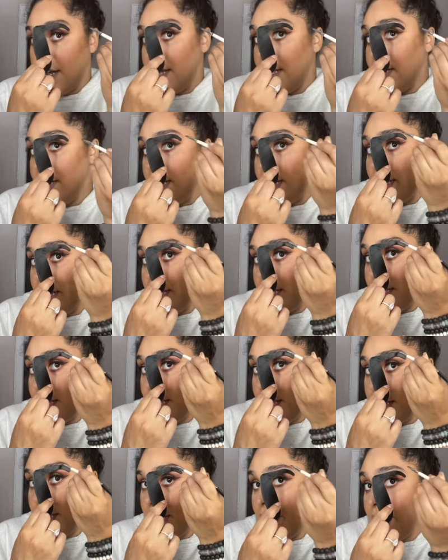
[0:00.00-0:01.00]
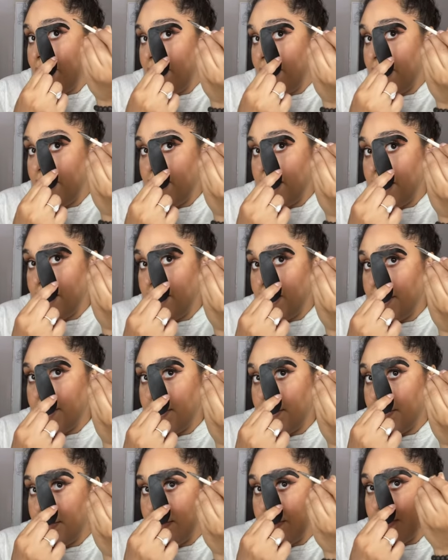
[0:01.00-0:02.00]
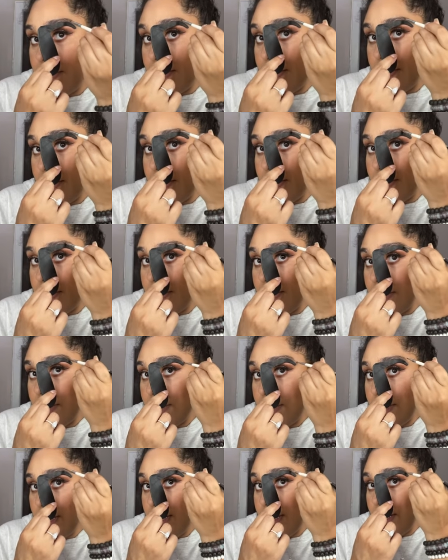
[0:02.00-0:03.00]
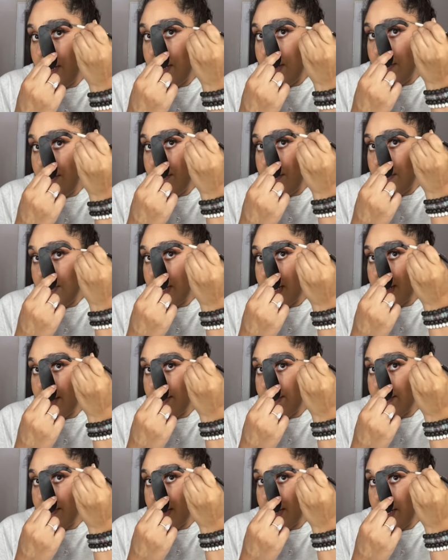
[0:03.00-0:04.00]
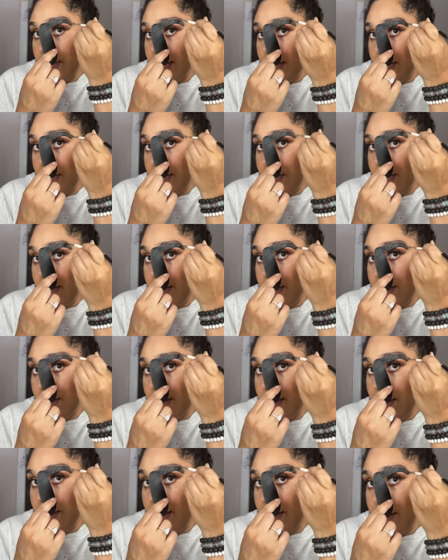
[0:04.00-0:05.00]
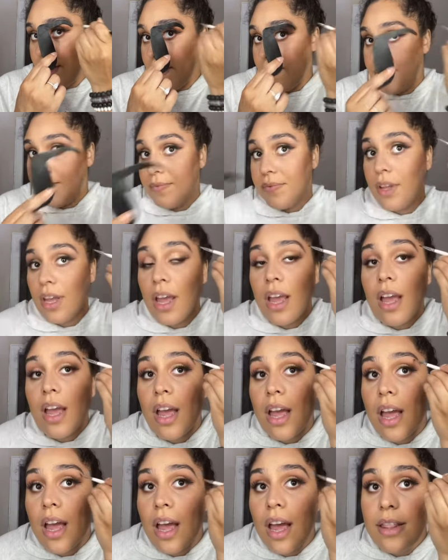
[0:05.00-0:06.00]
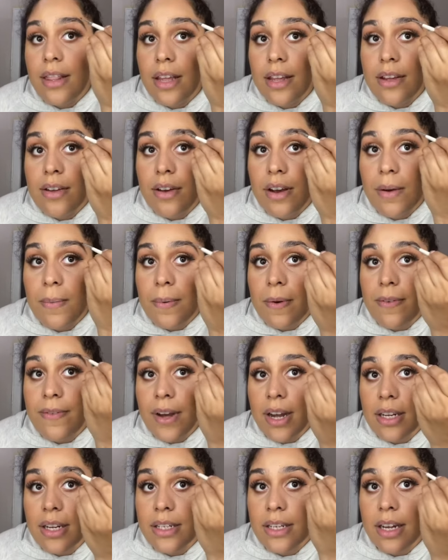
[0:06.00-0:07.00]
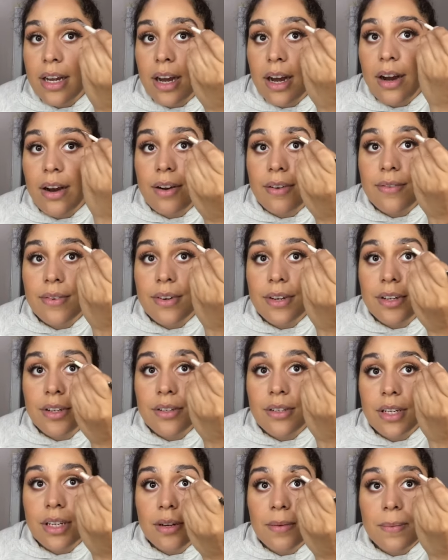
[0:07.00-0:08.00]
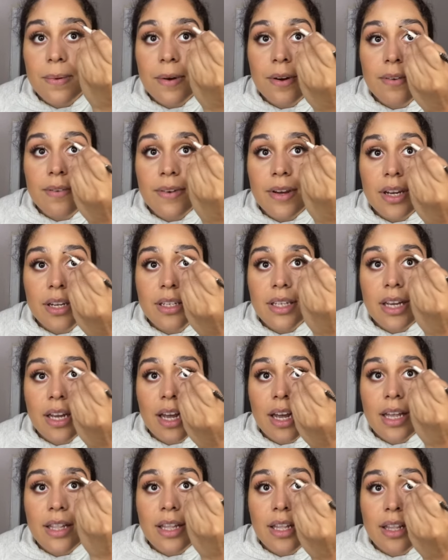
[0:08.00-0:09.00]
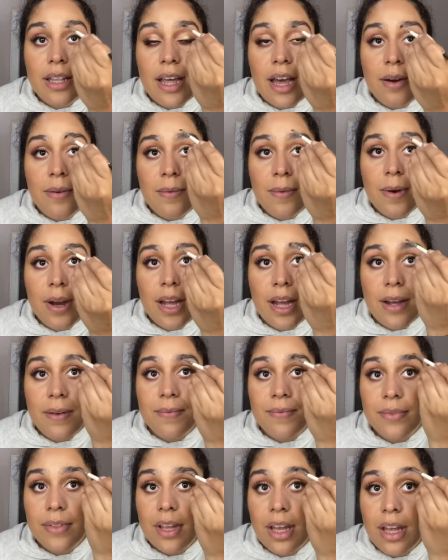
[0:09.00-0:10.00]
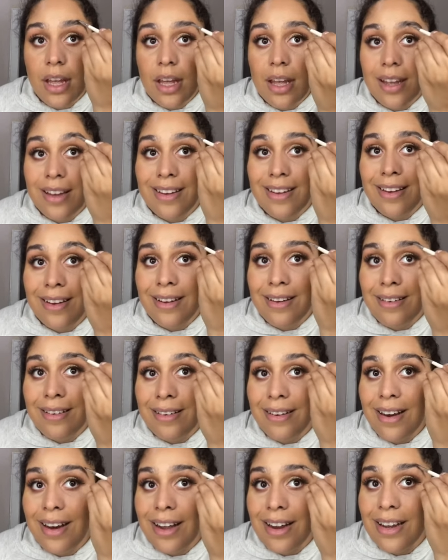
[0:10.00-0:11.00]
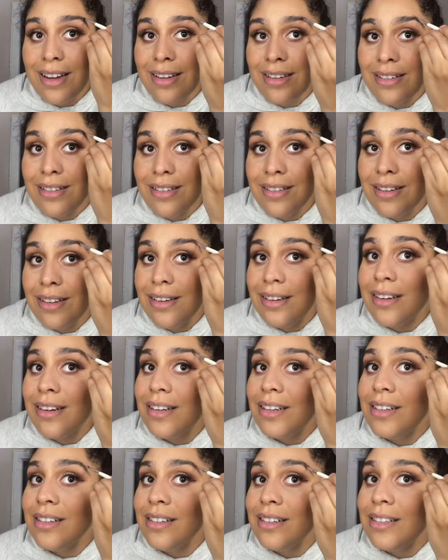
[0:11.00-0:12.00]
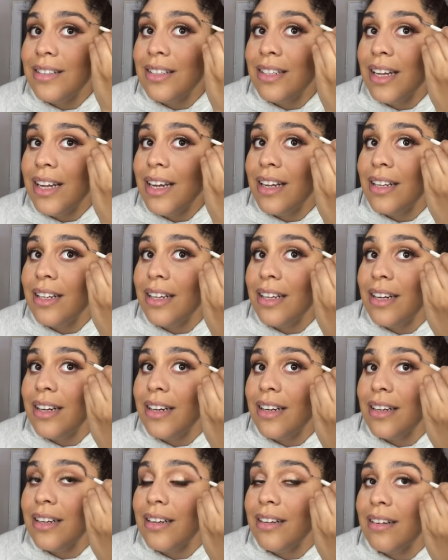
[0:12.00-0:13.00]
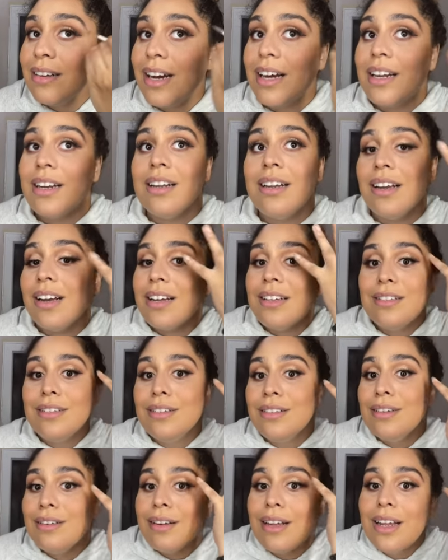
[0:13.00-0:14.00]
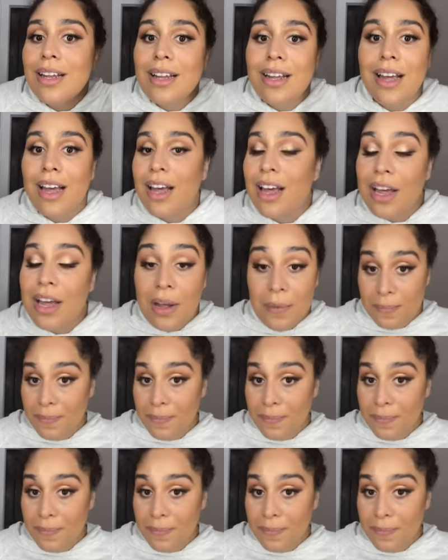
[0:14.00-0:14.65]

and then the little thing will guide right here and then you can perfect it however you need to perfect it and then that way you don't gotta use no concealer you don't gotta because you didn't